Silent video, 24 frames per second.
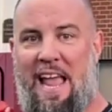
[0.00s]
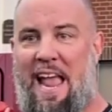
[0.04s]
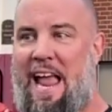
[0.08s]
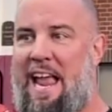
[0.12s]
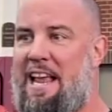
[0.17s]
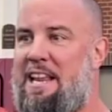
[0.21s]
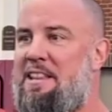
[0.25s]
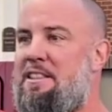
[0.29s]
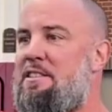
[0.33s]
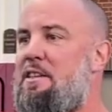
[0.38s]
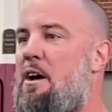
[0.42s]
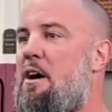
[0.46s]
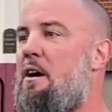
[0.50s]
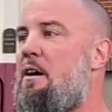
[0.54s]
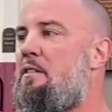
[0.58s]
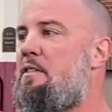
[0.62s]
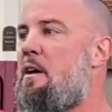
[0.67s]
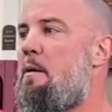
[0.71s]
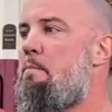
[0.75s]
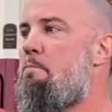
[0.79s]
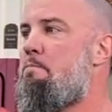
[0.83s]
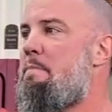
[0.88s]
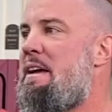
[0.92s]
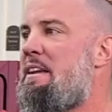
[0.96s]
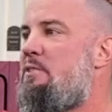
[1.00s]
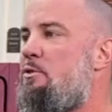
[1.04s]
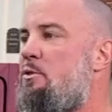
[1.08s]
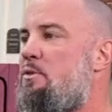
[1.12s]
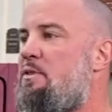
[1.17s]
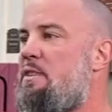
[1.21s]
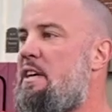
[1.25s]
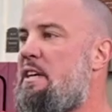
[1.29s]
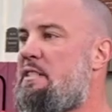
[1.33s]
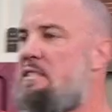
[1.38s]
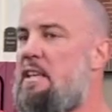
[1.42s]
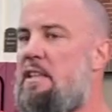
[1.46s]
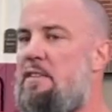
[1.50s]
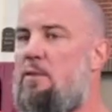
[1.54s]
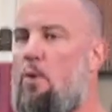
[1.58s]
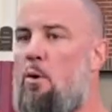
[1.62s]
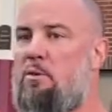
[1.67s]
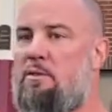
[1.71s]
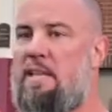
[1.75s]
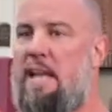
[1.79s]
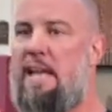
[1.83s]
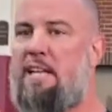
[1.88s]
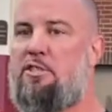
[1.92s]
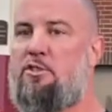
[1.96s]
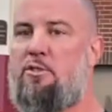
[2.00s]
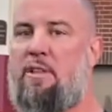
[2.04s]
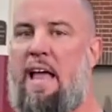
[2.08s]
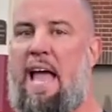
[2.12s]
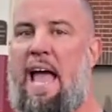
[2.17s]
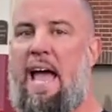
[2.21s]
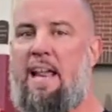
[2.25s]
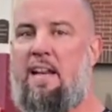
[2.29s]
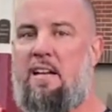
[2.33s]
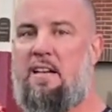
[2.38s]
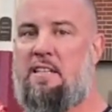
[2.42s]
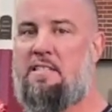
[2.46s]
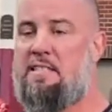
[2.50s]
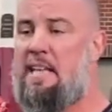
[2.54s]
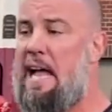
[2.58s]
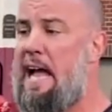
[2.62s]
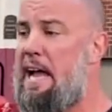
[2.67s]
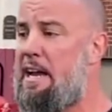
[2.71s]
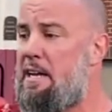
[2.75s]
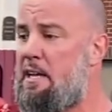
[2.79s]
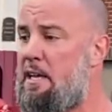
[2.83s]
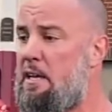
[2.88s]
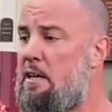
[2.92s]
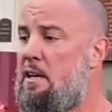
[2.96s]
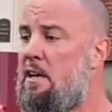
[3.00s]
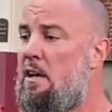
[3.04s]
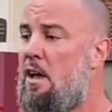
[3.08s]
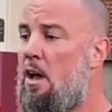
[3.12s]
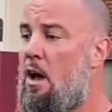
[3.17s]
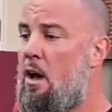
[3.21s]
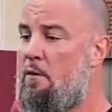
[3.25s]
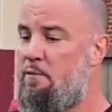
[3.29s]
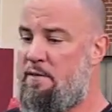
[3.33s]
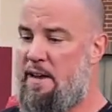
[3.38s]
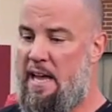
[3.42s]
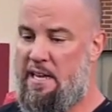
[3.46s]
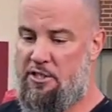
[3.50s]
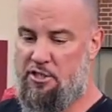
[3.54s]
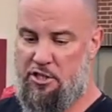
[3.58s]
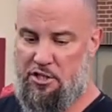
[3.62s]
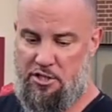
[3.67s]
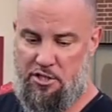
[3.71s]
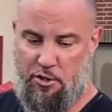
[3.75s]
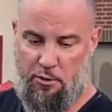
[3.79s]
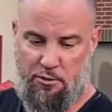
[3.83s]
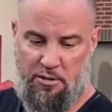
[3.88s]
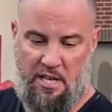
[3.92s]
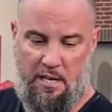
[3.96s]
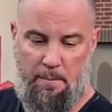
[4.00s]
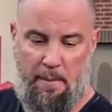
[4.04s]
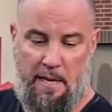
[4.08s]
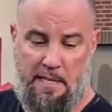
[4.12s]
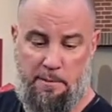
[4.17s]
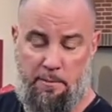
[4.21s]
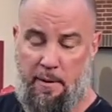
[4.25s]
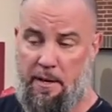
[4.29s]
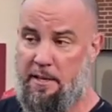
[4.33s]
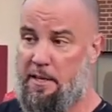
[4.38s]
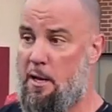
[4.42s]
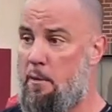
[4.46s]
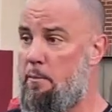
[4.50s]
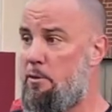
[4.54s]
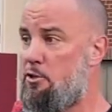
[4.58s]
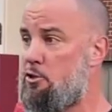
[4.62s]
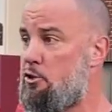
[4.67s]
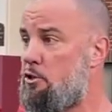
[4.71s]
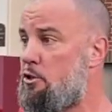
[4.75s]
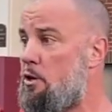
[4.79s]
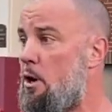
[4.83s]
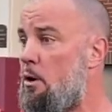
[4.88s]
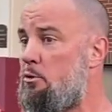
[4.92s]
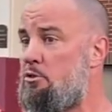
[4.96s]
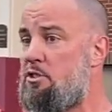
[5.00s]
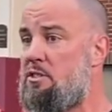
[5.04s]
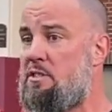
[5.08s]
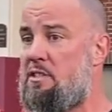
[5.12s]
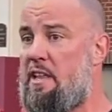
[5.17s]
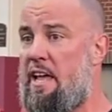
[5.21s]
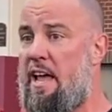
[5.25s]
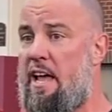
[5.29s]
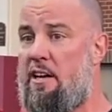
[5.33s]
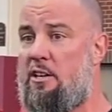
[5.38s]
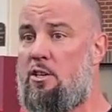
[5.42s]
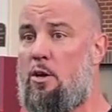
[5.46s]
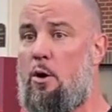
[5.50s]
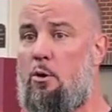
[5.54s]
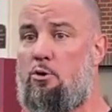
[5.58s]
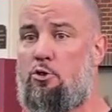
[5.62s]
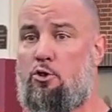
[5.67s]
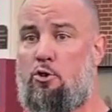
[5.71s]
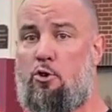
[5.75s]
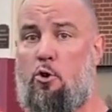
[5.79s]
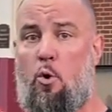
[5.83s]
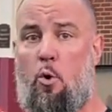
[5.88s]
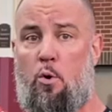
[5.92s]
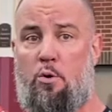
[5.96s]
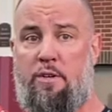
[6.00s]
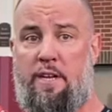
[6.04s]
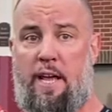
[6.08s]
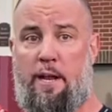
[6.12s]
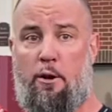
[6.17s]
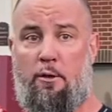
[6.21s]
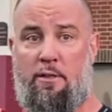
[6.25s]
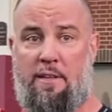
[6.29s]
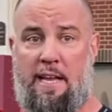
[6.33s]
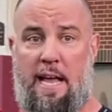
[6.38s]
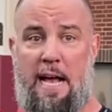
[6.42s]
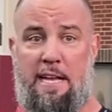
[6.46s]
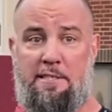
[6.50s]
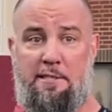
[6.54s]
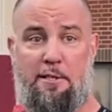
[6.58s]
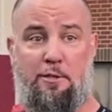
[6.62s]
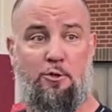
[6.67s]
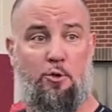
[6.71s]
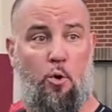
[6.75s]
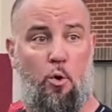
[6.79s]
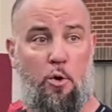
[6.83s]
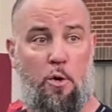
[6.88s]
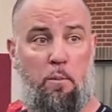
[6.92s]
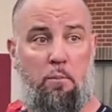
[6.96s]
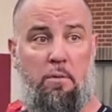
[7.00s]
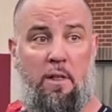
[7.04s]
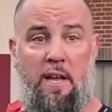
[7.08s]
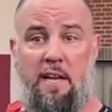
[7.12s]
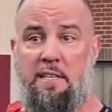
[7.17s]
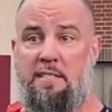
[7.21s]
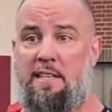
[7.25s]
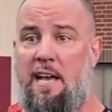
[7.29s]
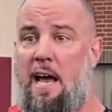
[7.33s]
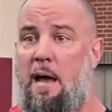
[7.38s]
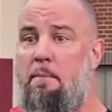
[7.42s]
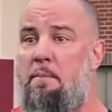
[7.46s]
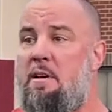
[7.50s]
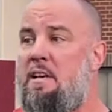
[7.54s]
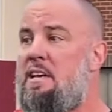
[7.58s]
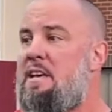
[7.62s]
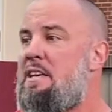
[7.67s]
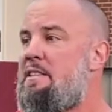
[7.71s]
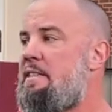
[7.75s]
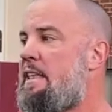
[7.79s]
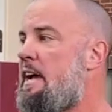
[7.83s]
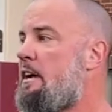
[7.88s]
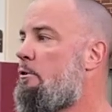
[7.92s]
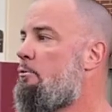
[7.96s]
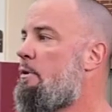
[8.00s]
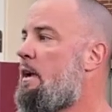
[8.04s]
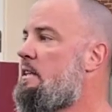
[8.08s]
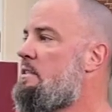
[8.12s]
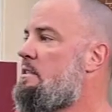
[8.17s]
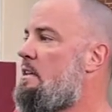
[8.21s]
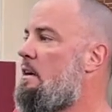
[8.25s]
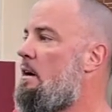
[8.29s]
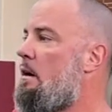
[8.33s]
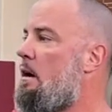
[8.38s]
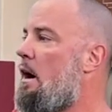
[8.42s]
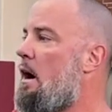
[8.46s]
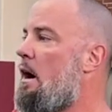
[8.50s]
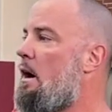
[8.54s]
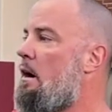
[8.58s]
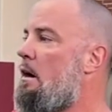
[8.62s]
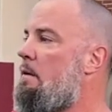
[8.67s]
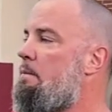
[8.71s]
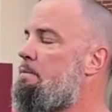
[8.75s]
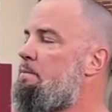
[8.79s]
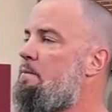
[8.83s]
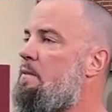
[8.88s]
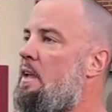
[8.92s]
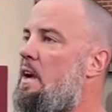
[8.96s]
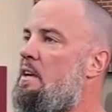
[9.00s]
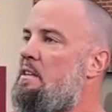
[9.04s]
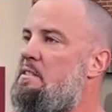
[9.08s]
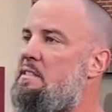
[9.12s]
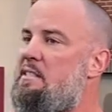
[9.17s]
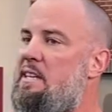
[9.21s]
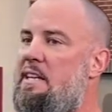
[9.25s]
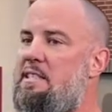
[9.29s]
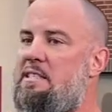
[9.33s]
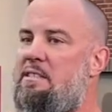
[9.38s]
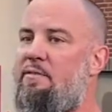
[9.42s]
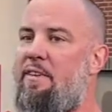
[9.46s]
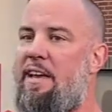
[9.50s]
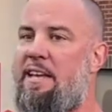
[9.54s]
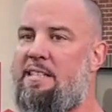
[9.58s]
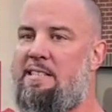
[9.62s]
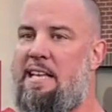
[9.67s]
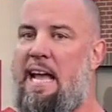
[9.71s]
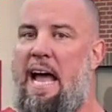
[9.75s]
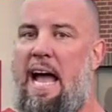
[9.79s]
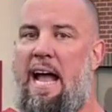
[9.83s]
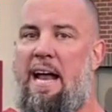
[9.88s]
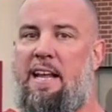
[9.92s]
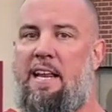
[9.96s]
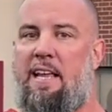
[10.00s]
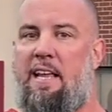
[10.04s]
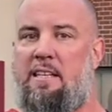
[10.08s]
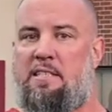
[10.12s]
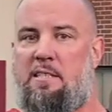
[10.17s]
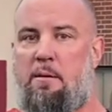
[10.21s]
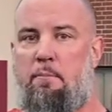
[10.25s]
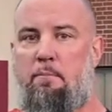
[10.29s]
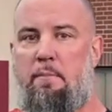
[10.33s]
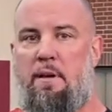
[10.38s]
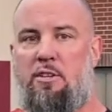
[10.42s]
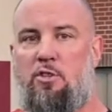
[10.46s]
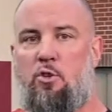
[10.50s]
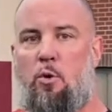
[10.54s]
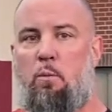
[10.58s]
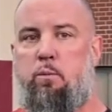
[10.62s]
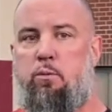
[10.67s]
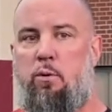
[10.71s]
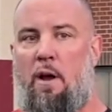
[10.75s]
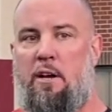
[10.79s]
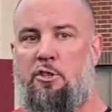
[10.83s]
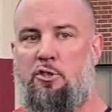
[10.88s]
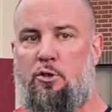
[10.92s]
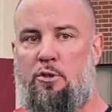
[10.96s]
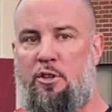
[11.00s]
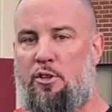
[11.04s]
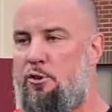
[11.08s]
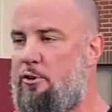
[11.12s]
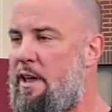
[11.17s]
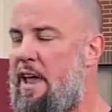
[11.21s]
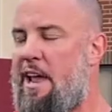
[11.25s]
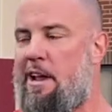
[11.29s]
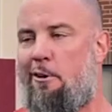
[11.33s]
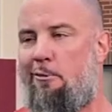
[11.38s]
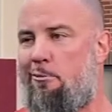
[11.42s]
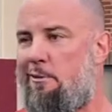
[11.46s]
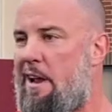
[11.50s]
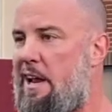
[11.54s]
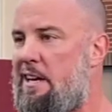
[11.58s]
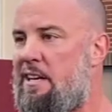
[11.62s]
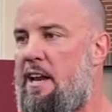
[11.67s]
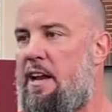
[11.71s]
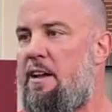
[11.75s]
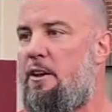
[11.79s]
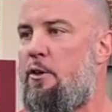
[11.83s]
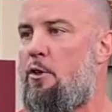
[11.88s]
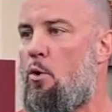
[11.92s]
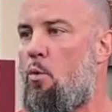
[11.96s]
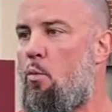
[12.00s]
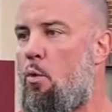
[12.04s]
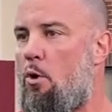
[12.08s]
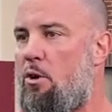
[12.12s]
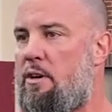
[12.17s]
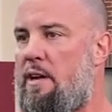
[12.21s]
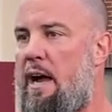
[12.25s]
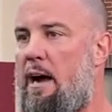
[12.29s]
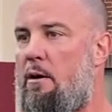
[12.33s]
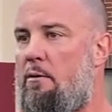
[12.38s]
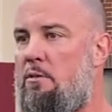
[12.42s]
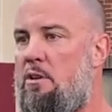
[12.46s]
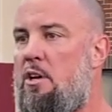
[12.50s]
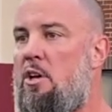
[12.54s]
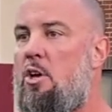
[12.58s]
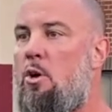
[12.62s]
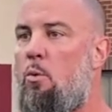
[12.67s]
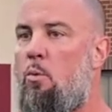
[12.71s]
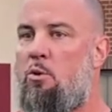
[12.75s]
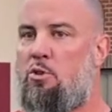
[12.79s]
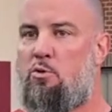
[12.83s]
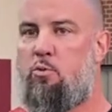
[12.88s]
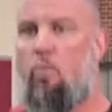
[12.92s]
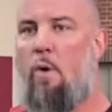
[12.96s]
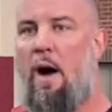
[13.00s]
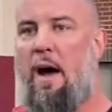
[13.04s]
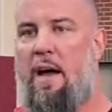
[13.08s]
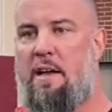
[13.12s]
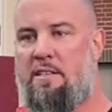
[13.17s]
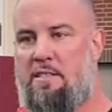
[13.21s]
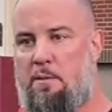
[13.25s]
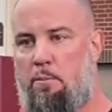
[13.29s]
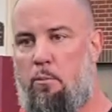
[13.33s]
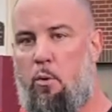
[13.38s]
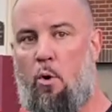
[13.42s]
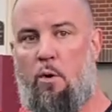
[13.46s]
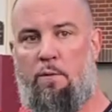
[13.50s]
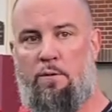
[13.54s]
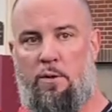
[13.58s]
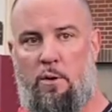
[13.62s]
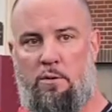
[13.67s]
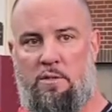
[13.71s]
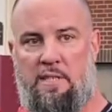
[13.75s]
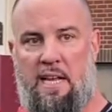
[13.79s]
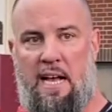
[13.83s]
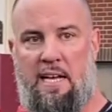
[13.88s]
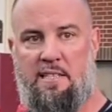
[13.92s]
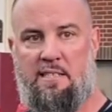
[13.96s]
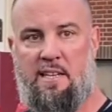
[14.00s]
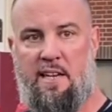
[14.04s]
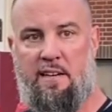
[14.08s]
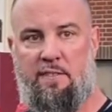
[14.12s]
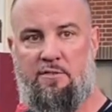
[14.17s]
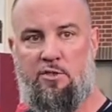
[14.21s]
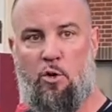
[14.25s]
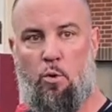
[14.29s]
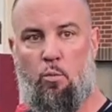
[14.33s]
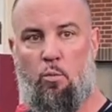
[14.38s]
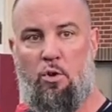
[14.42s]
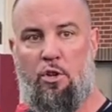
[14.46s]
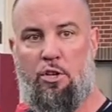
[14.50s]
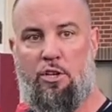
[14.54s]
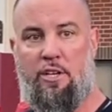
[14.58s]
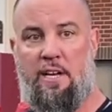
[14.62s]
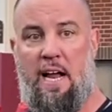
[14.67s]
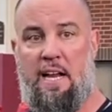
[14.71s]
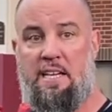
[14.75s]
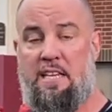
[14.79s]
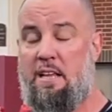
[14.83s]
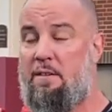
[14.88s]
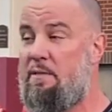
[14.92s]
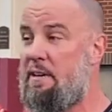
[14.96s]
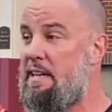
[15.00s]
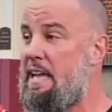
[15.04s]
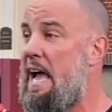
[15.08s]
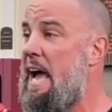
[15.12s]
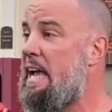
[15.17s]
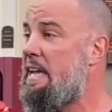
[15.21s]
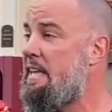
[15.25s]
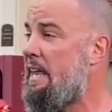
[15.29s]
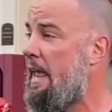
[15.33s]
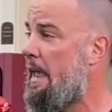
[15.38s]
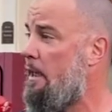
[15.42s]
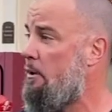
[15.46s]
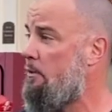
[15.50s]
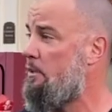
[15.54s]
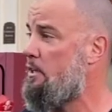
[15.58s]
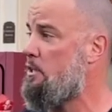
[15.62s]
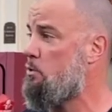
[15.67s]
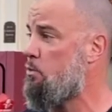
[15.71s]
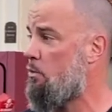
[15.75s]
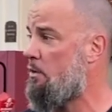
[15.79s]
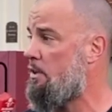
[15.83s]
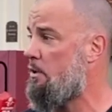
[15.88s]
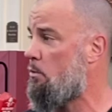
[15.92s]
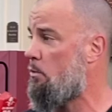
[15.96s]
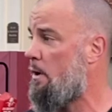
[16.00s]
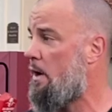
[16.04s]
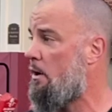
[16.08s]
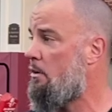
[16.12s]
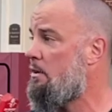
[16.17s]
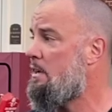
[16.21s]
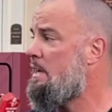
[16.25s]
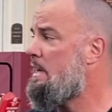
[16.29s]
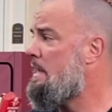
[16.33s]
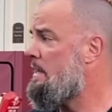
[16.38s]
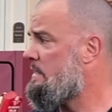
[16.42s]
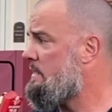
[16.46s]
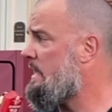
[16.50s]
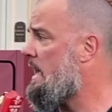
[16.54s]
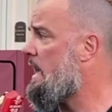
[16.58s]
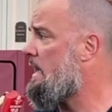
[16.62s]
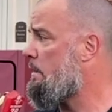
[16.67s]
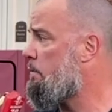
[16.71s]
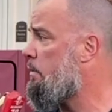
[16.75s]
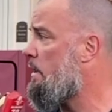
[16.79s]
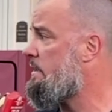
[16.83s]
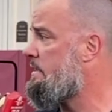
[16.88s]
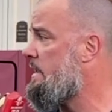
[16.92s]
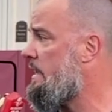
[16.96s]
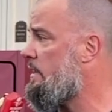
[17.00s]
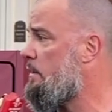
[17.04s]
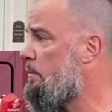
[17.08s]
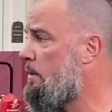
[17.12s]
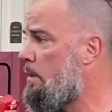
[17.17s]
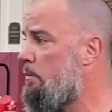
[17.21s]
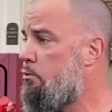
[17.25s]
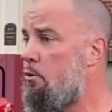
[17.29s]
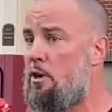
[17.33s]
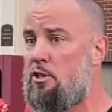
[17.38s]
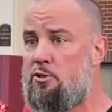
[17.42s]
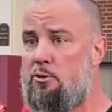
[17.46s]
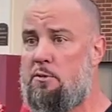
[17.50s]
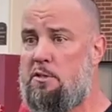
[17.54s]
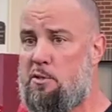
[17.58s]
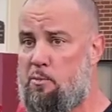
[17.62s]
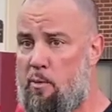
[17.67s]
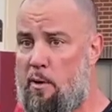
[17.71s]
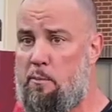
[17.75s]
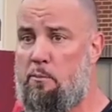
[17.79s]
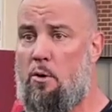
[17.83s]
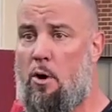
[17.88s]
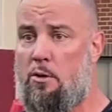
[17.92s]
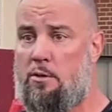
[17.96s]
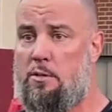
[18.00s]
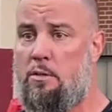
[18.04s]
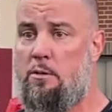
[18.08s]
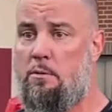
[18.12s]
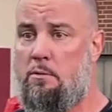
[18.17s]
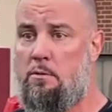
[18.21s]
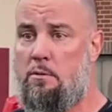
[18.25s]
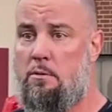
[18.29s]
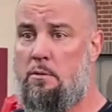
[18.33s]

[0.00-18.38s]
And the, the mental things that throws at you, the added anxiety of not just your teammates being there, but your coaches, the head coach, your coordinator, the guys that control your playing time, that creates a, a, a sense of anxiety and some mental pressure that you can't create in any other workout, which why is important for those guys. So it gives you a really good idea. If a guy can handle this really well, this guy can probably take a little bit of pressure in spring ball too